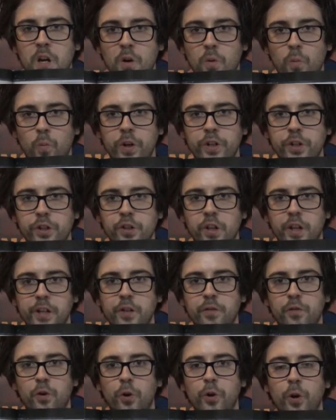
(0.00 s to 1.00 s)
which is like
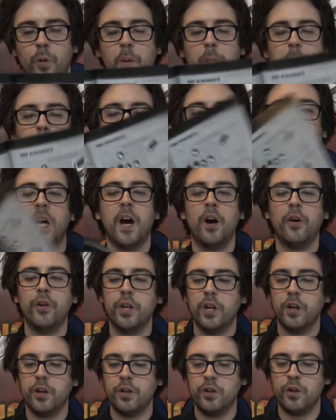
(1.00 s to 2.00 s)
you've got your
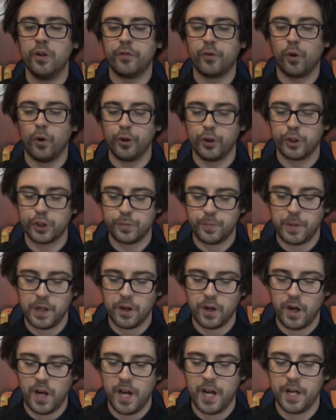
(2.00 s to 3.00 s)
battalion, you've got your
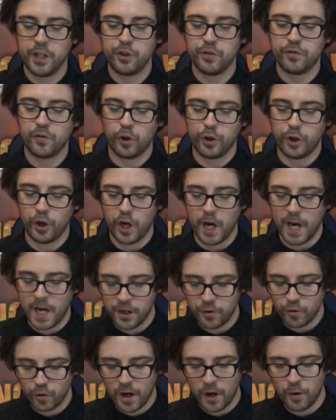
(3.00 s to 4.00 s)
spearhead, you've got your
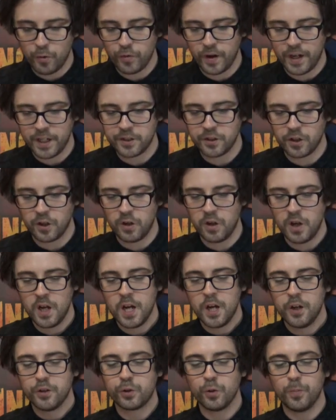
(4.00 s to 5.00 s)
outrider.
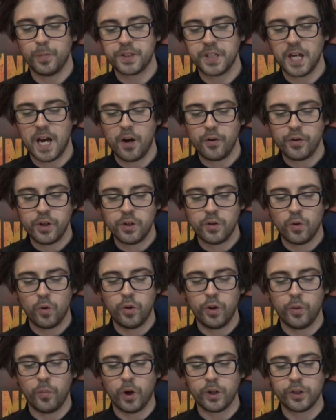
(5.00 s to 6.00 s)
So battalion
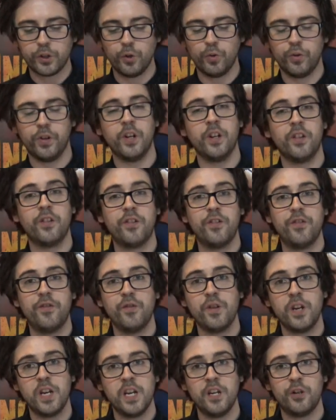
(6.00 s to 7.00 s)
only works, you only need
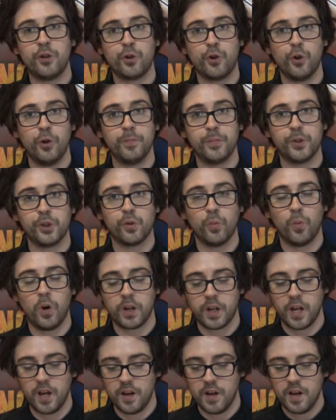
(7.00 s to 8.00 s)
3 troops to
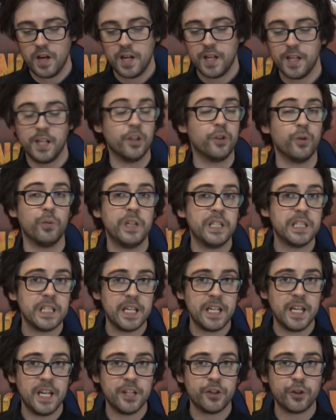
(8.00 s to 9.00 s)
work it. You don't need
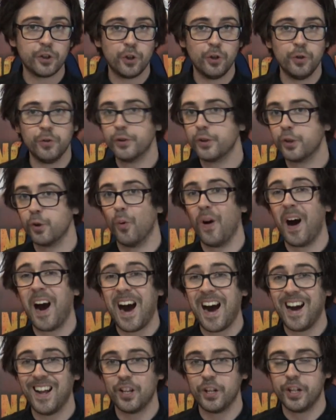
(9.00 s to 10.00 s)
any HQs, though
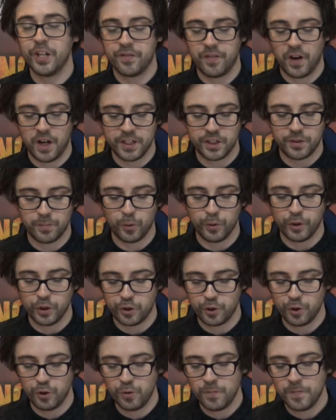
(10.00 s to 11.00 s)
highly advisable you
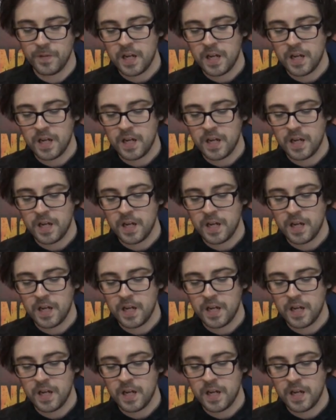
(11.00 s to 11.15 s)
do.